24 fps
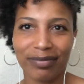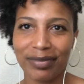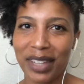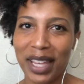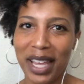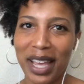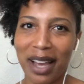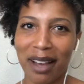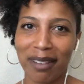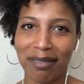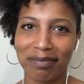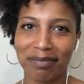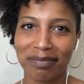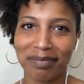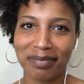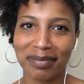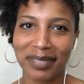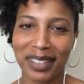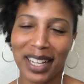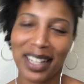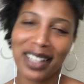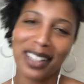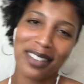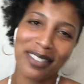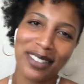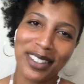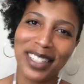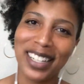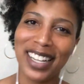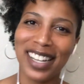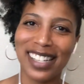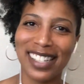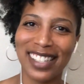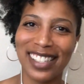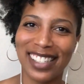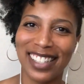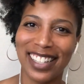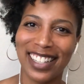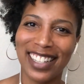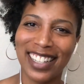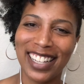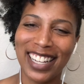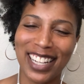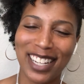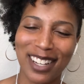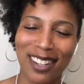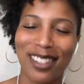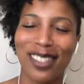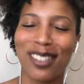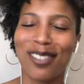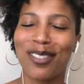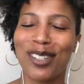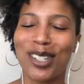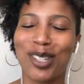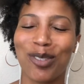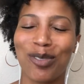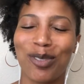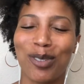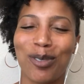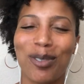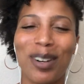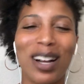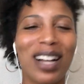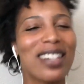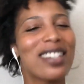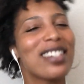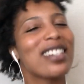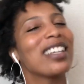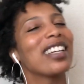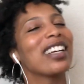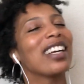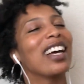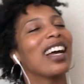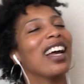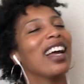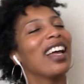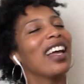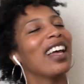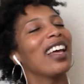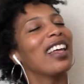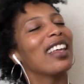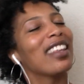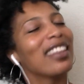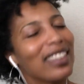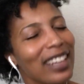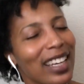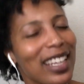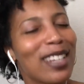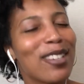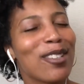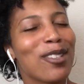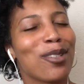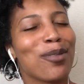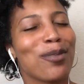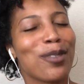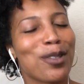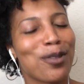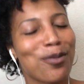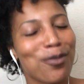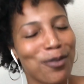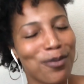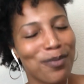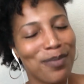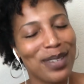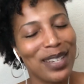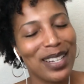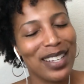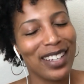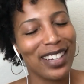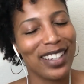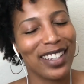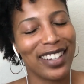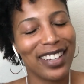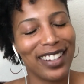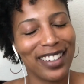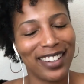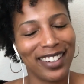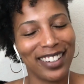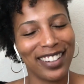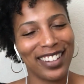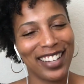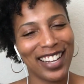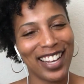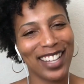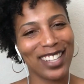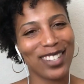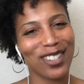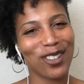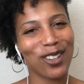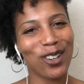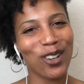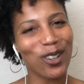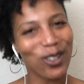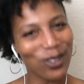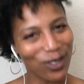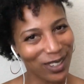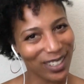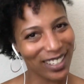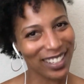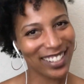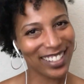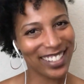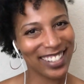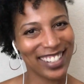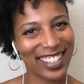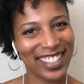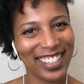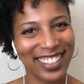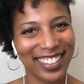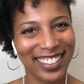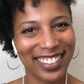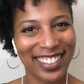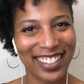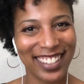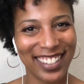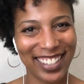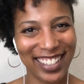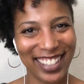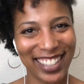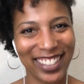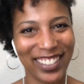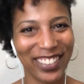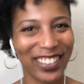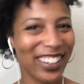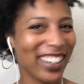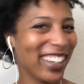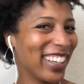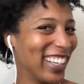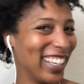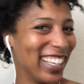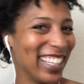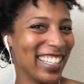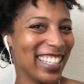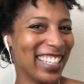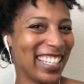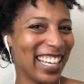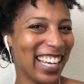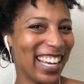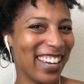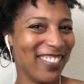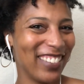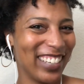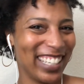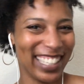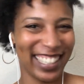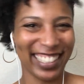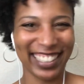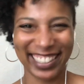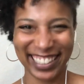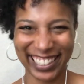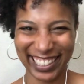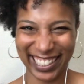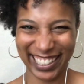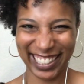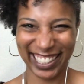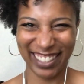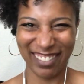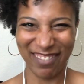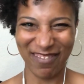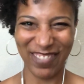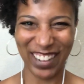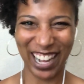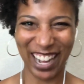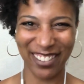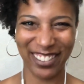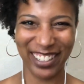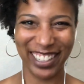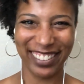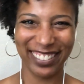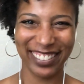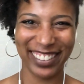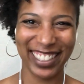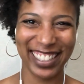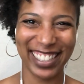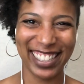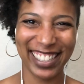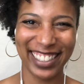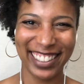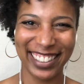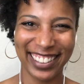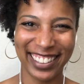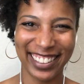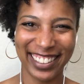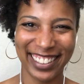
Yeah, I love you guys. Thank you so much for watching. Thank you so much for being here. As always, here's to your untaming. Bye, wild ones.